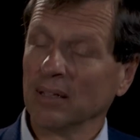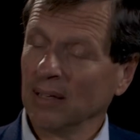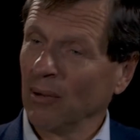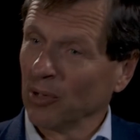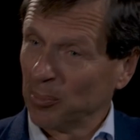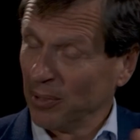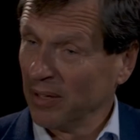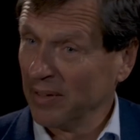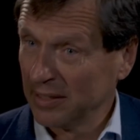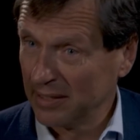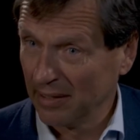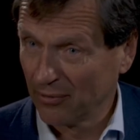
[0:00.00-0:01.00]
And I would apply
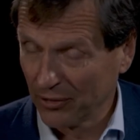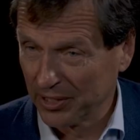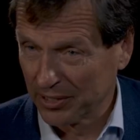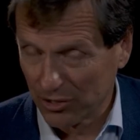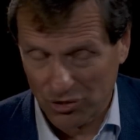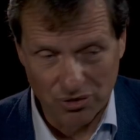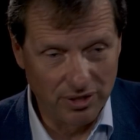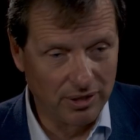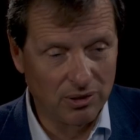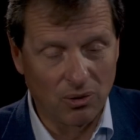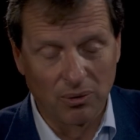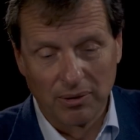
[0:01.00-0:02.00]
that to every industry, you
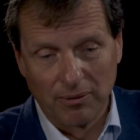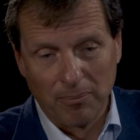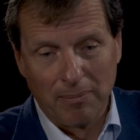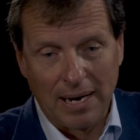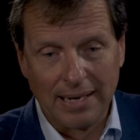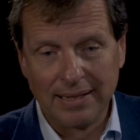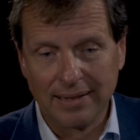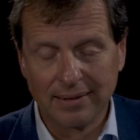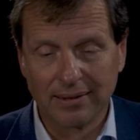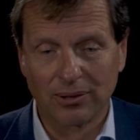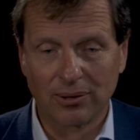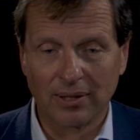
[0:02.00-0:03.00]
know, if mining
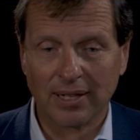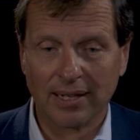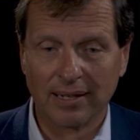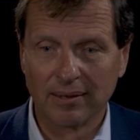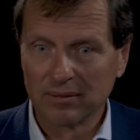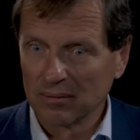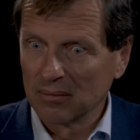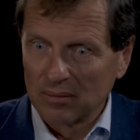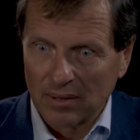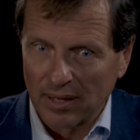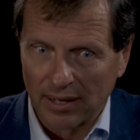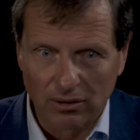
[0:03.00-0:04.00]
or
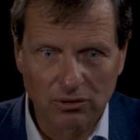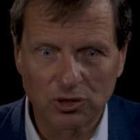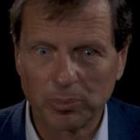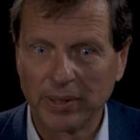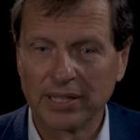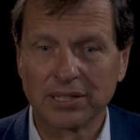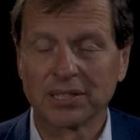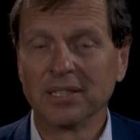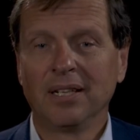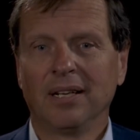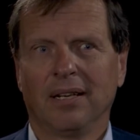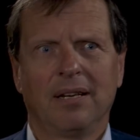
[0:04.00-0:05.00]
aerospace.
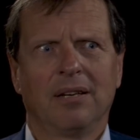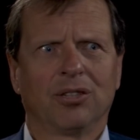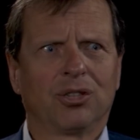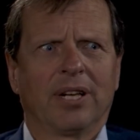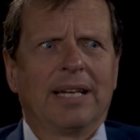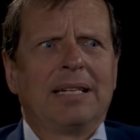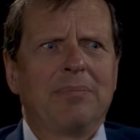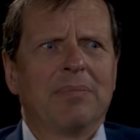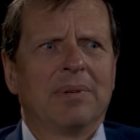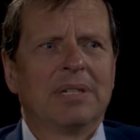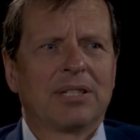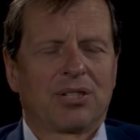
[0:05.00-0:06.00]
Should any
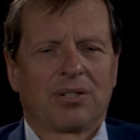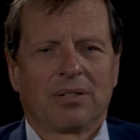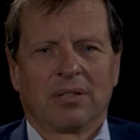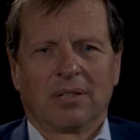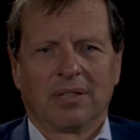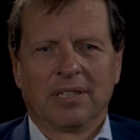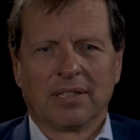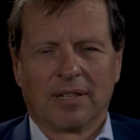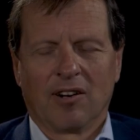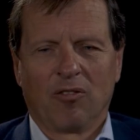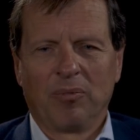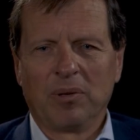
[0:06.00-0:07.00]
minister in the
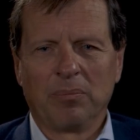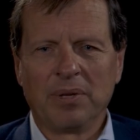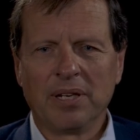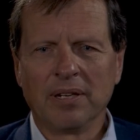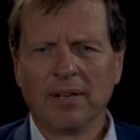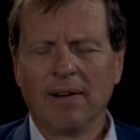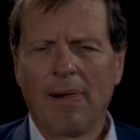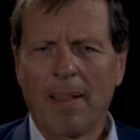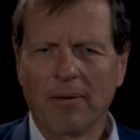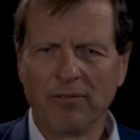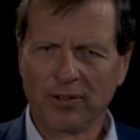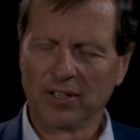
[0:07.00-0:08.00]
government be
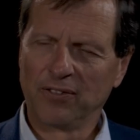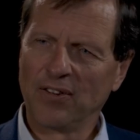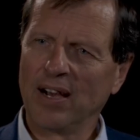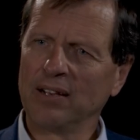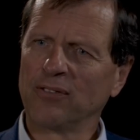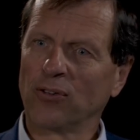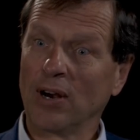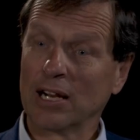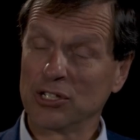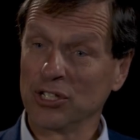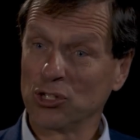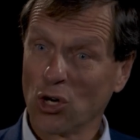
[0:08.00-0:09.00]
vilified for
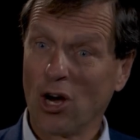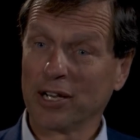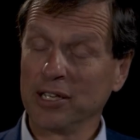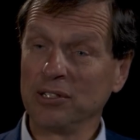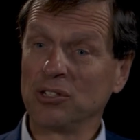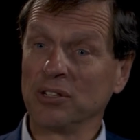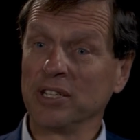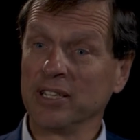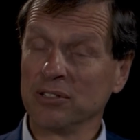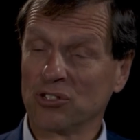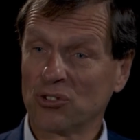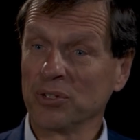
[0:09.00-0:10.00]
actually talking to the
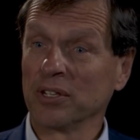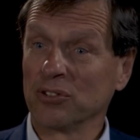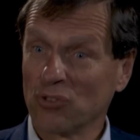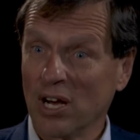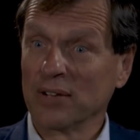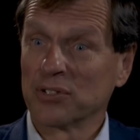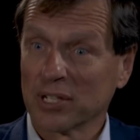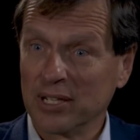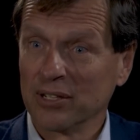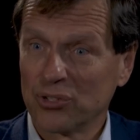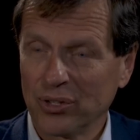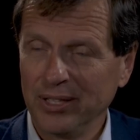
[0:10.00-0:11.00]
industry that drives the
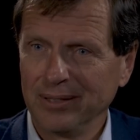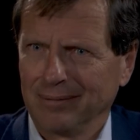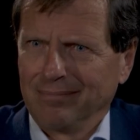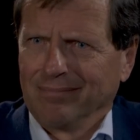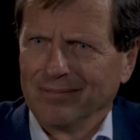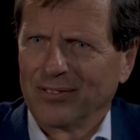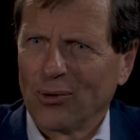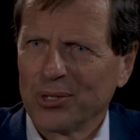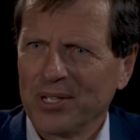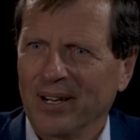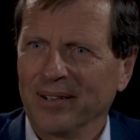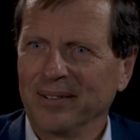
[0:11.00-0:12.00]
country? Of course not.